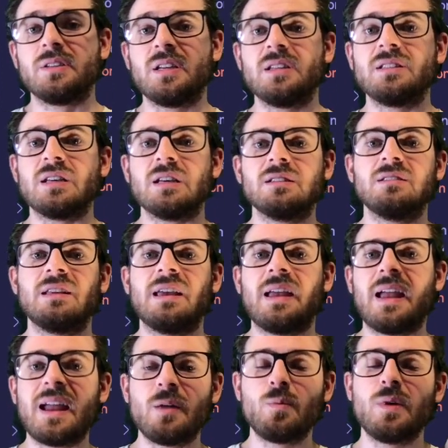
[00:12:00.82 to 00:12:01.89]
exist
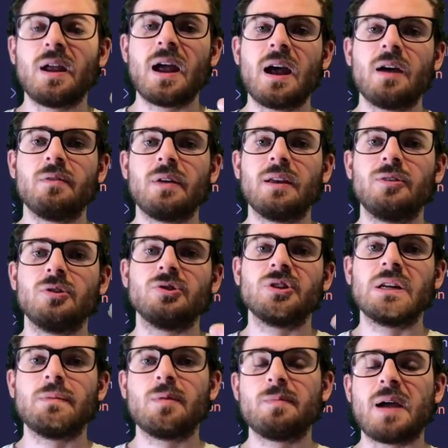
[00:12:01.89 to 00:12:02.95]
and we have a
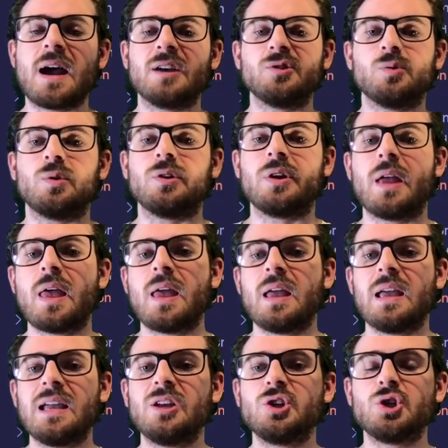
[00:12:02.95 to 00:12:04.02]
username and password,
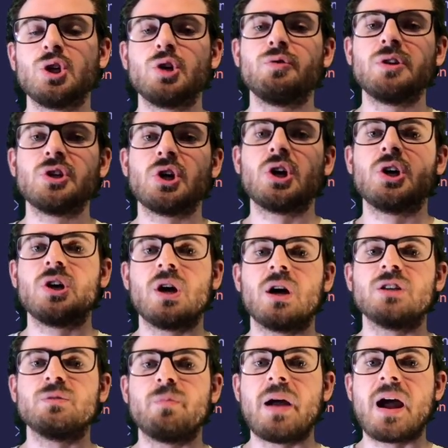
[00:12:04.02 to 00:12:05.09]
it should return
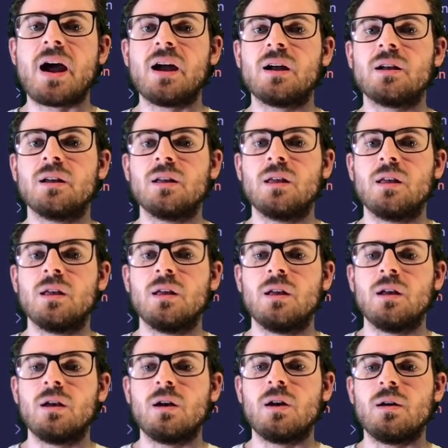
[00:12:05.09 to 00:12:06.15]
us back
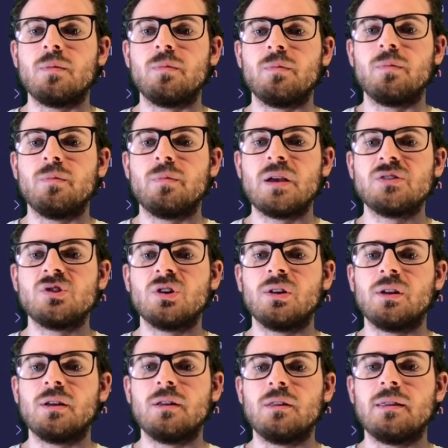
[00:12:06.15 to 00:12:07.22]

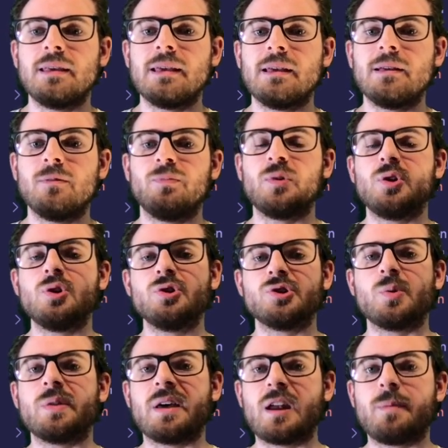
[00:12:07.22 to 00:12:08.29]
basically the user
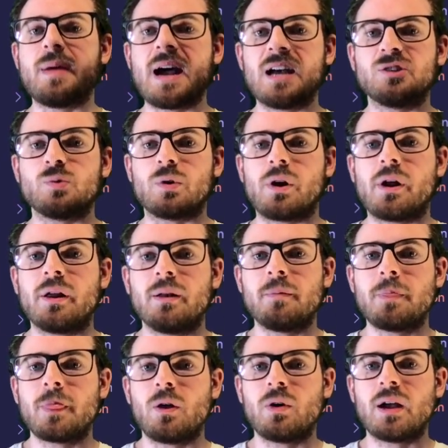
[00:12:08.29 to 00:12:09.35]
without a password on it.
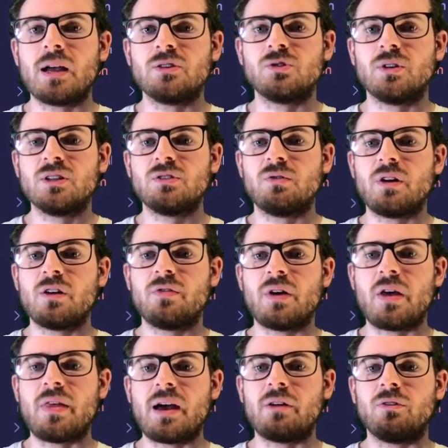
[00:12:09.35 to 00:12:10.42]
Okay, so let's verify
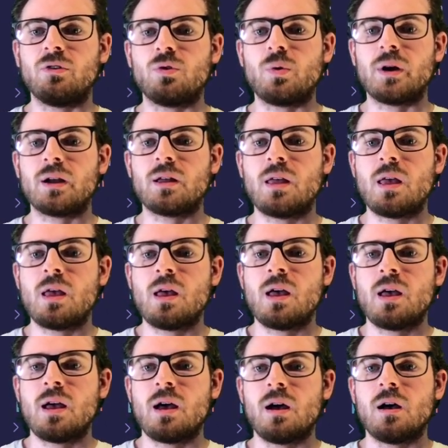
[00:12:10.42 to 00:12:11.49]
that real quick.
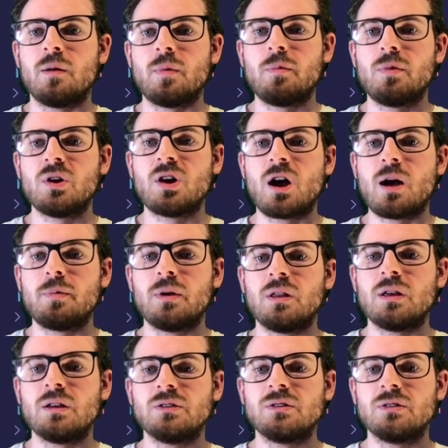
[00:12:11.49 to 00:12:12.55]
I'm going to copy
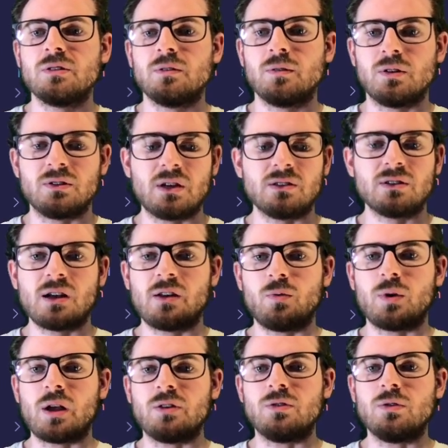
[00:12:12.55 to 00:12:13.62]
this because that's kind of
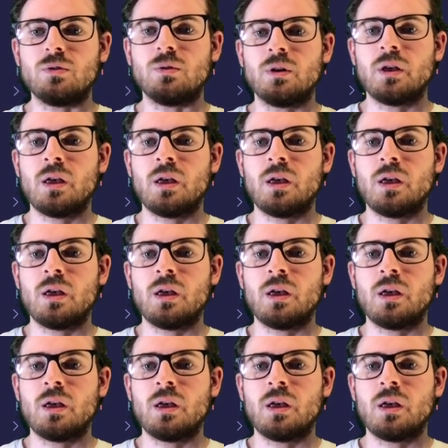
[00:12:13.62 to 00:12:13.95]
what I do.